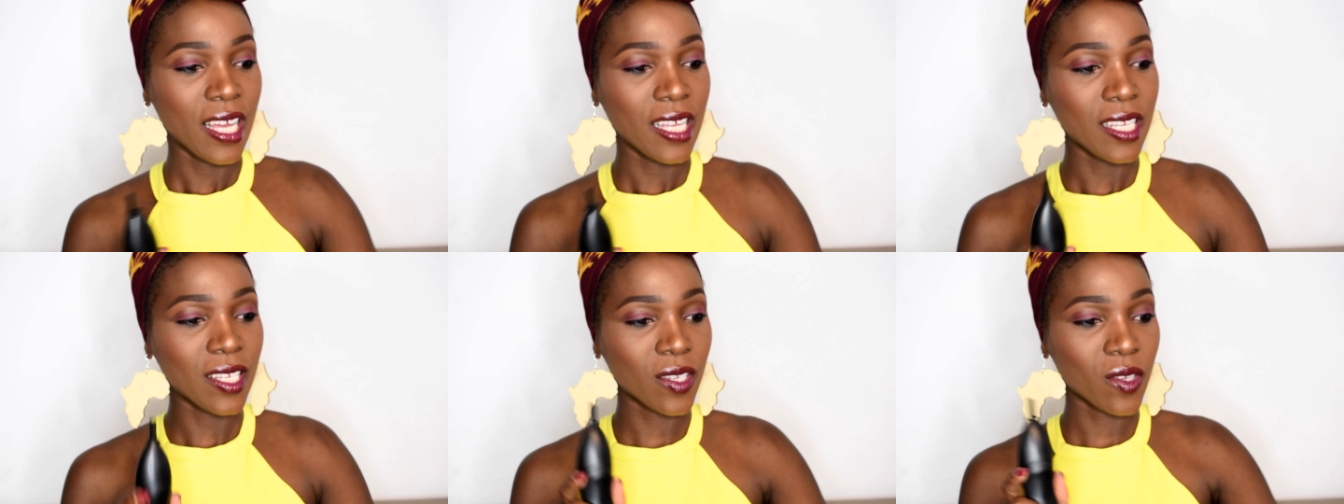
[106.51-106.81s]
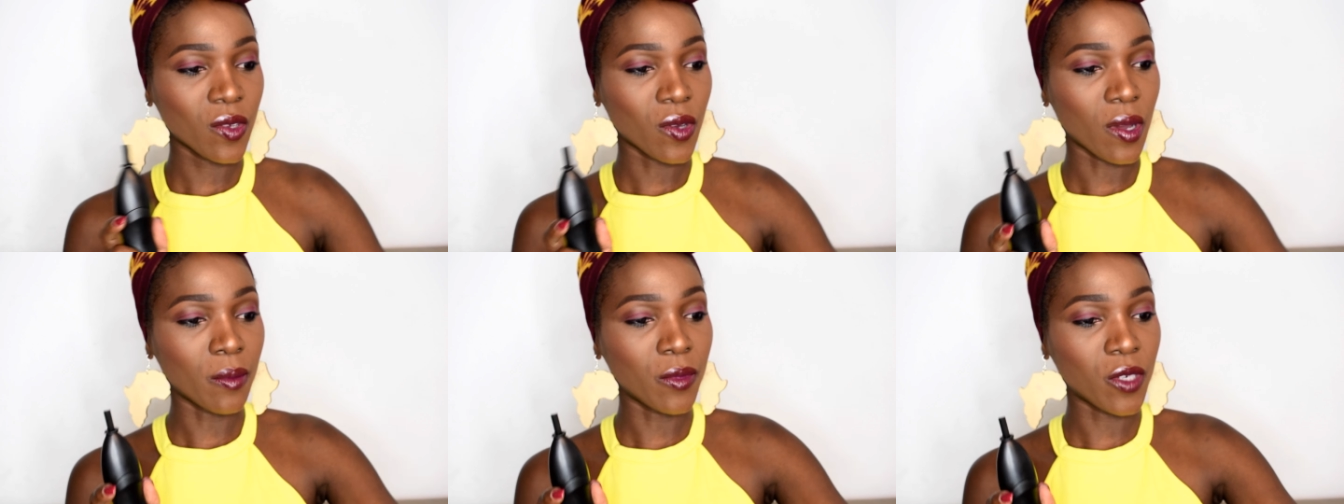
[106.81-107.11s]

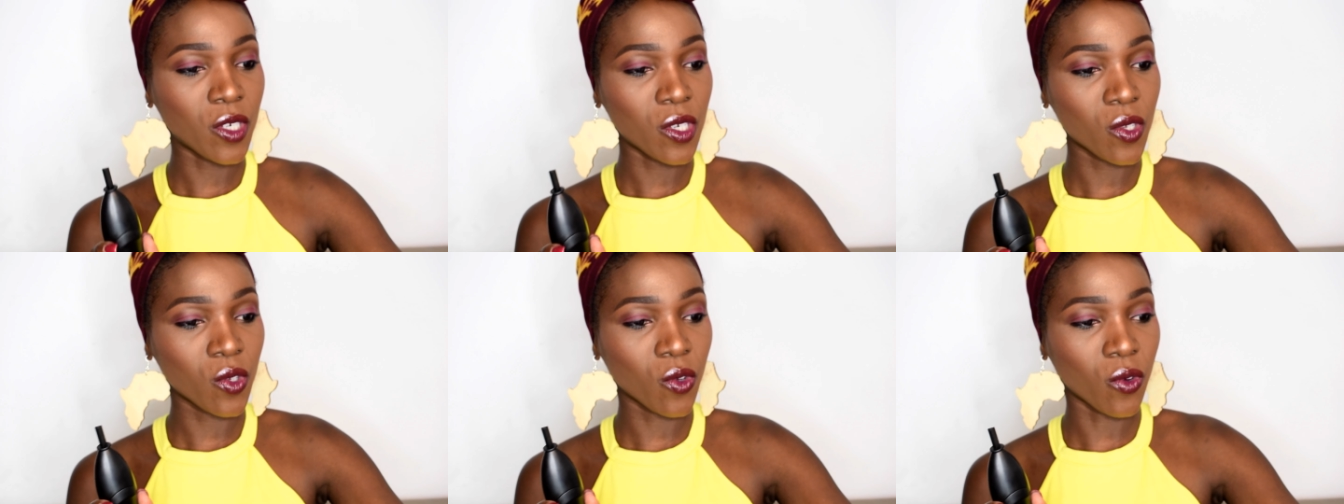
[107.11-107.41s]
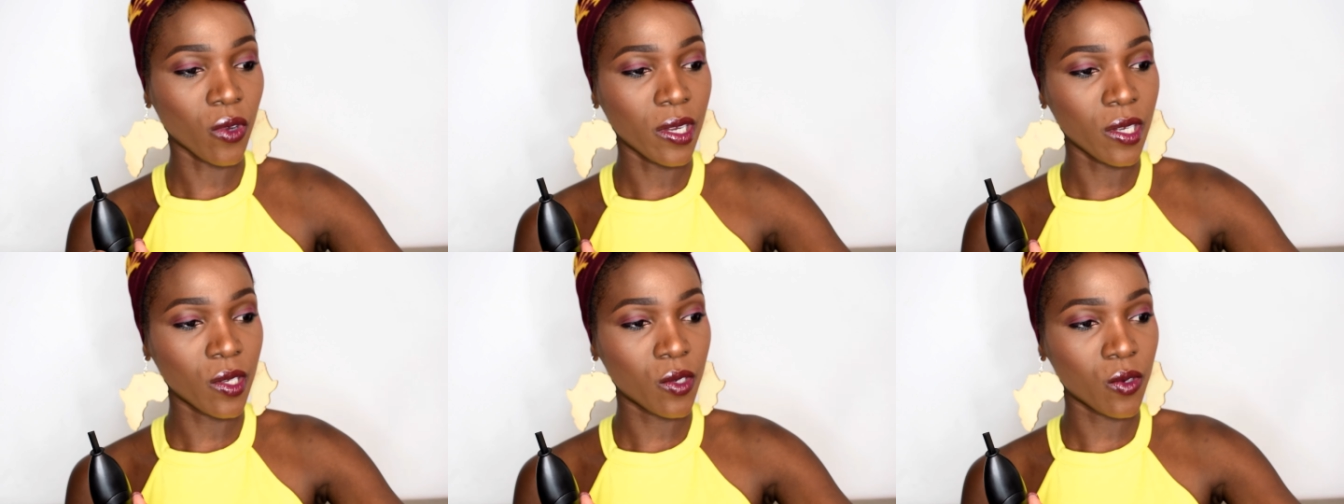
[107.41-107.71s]
So I'm just
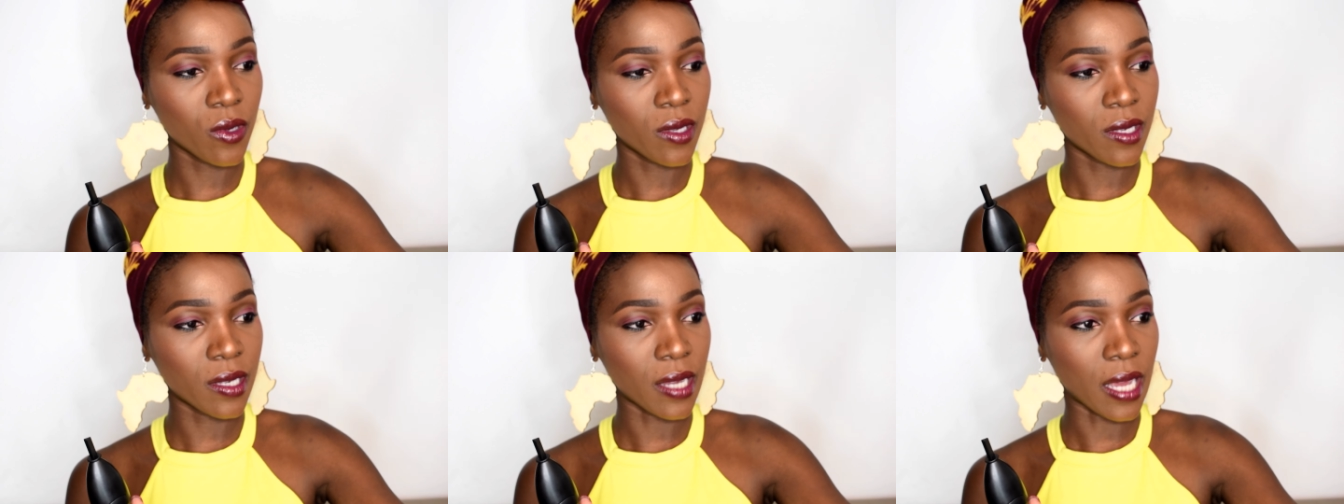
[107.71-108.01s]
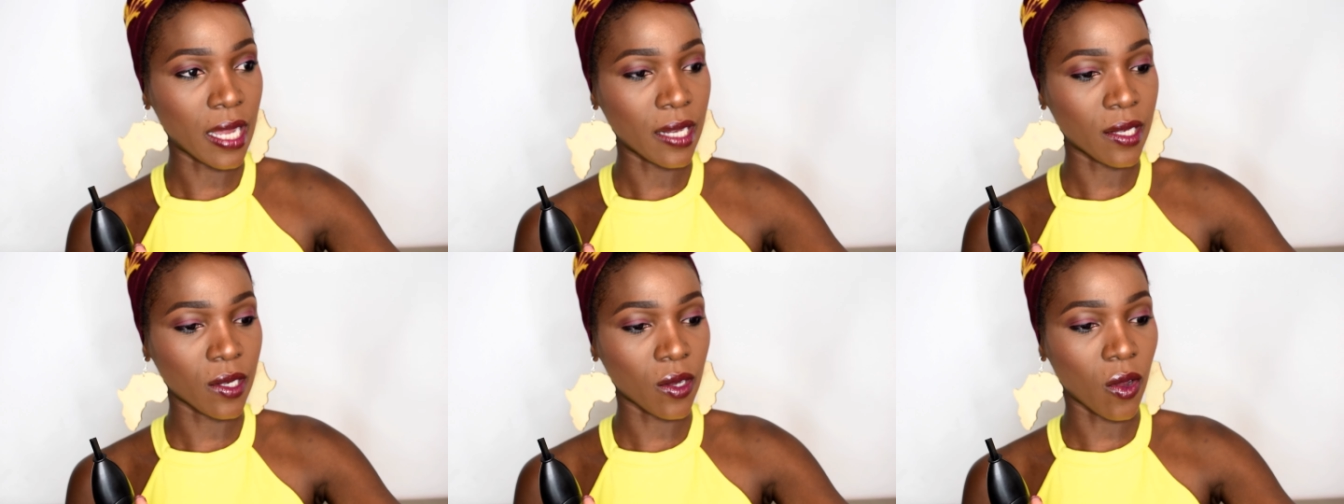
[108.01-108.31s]
going to
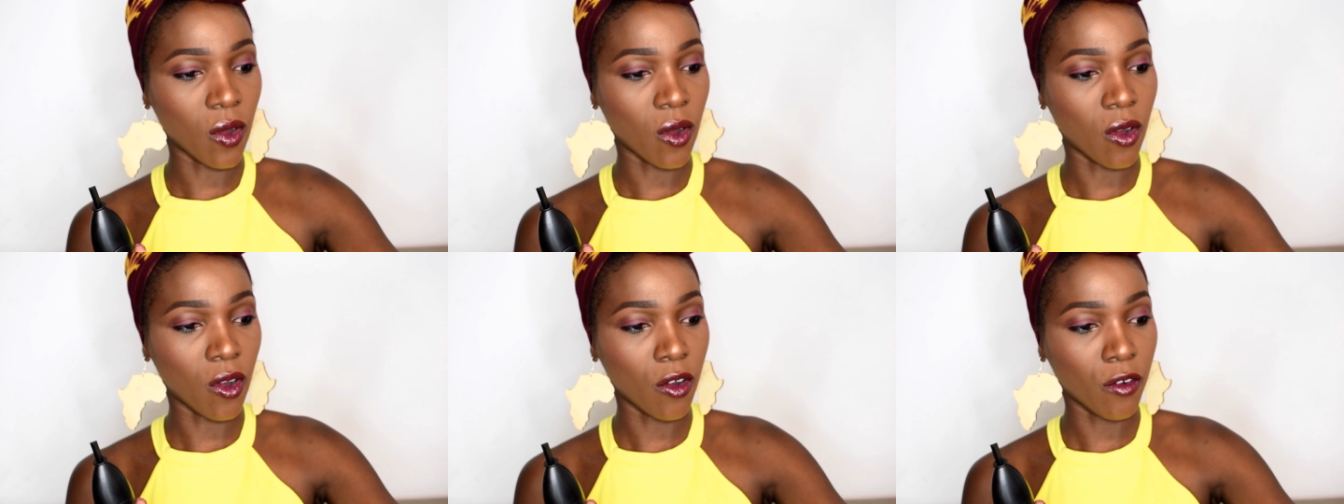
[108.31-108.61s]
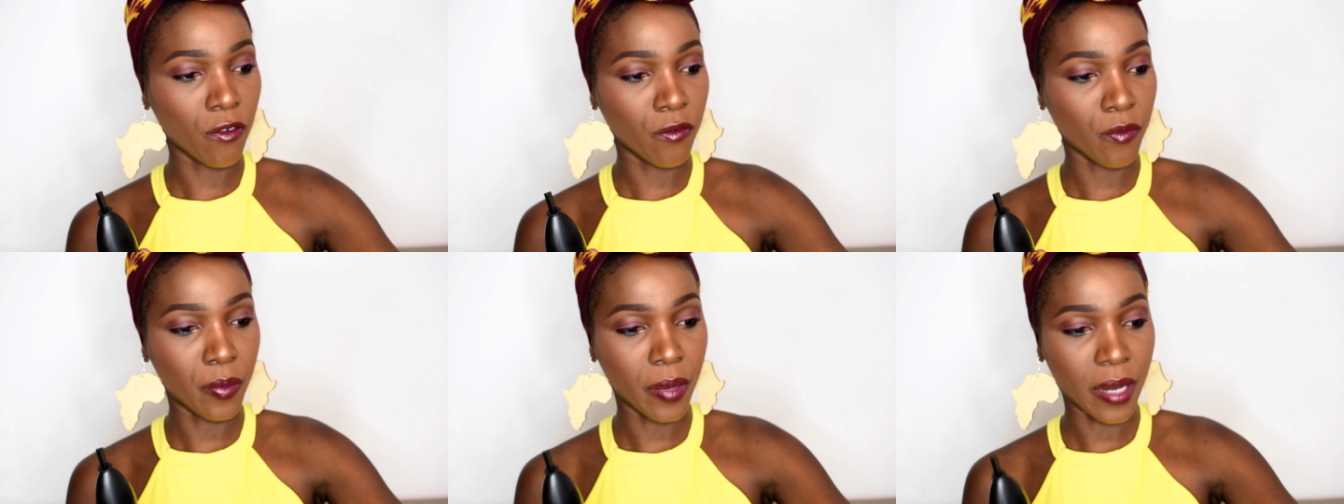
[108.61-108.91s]
start
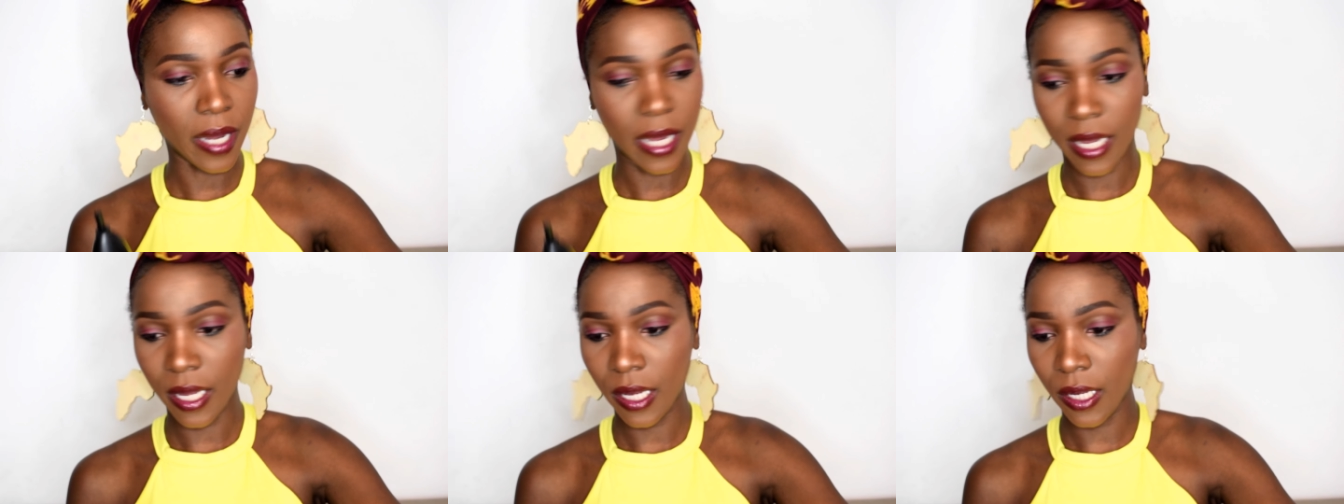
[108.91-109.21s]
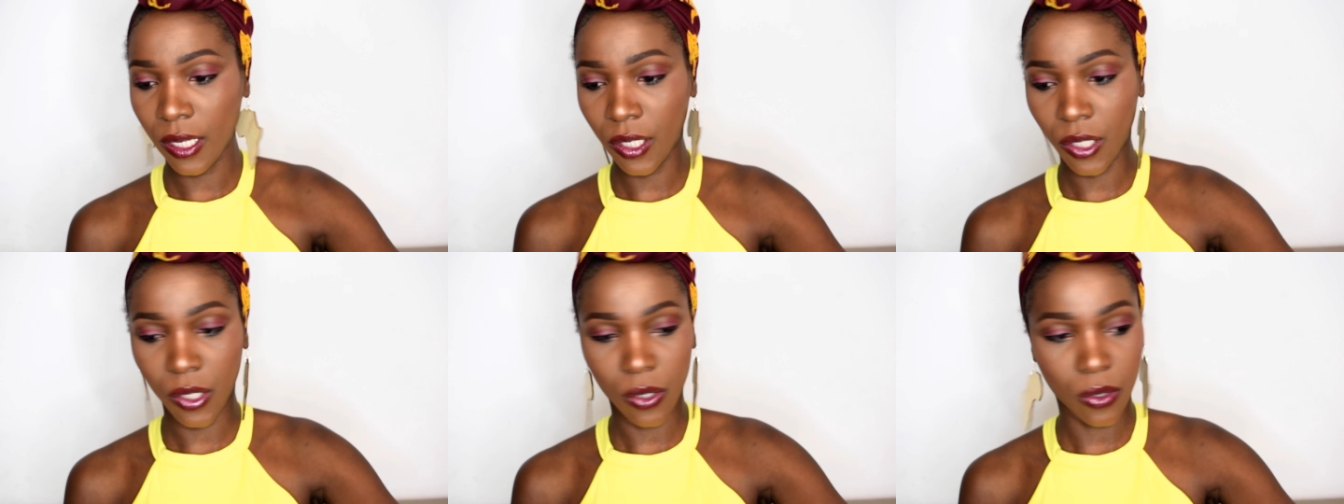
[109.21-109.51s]
off
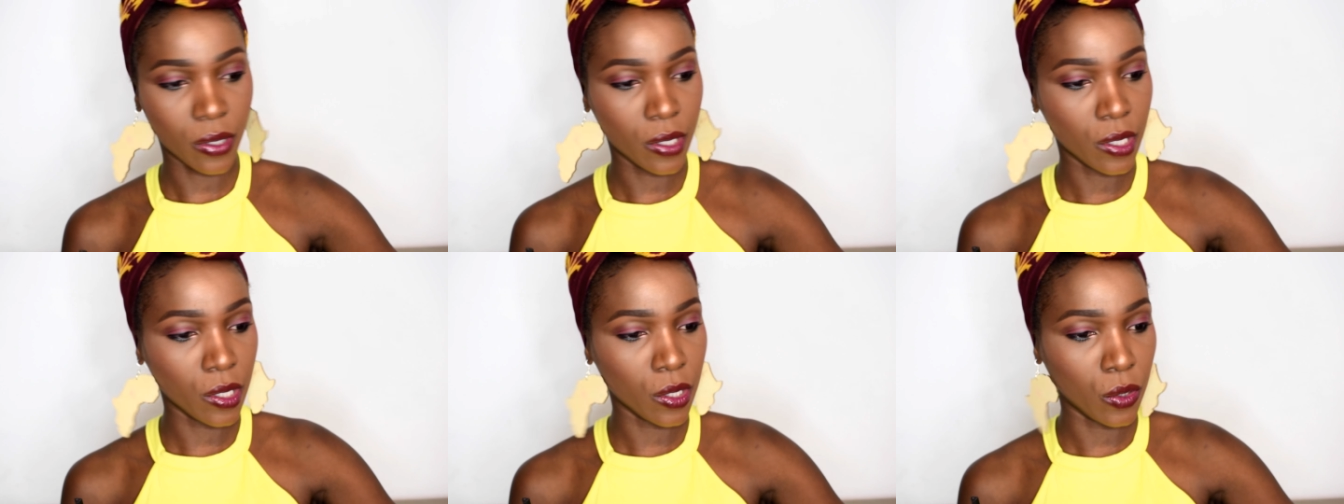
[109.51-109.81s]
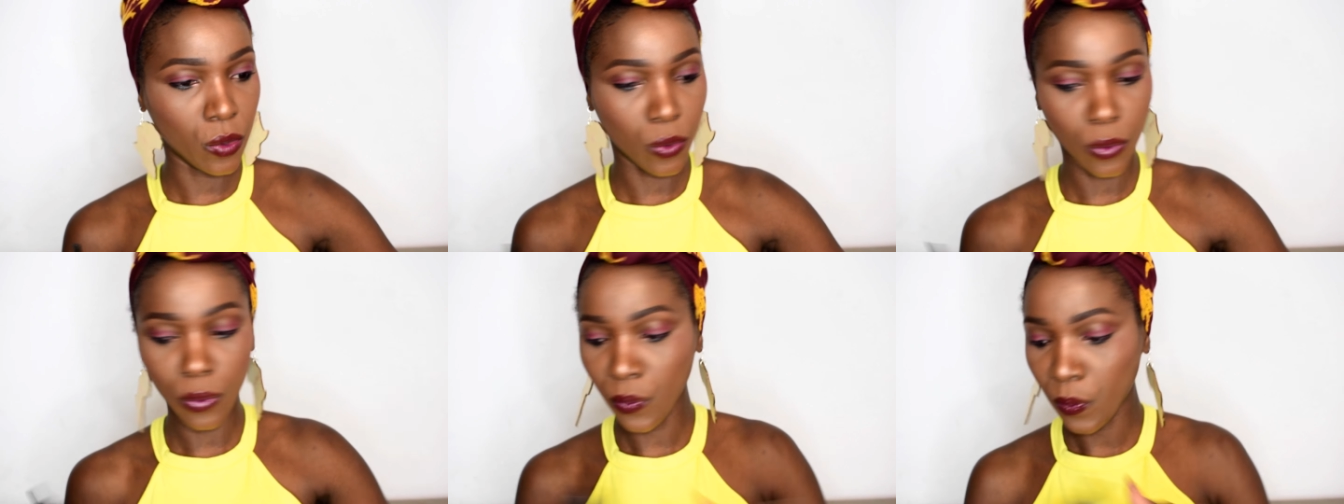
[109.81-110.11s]
by showing
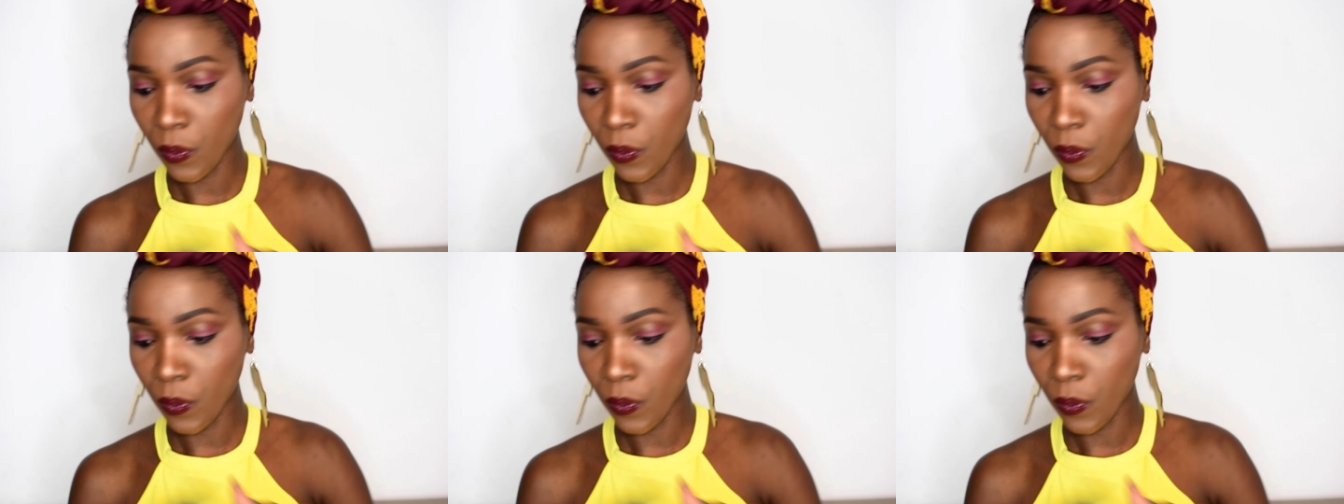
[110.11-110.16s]
you.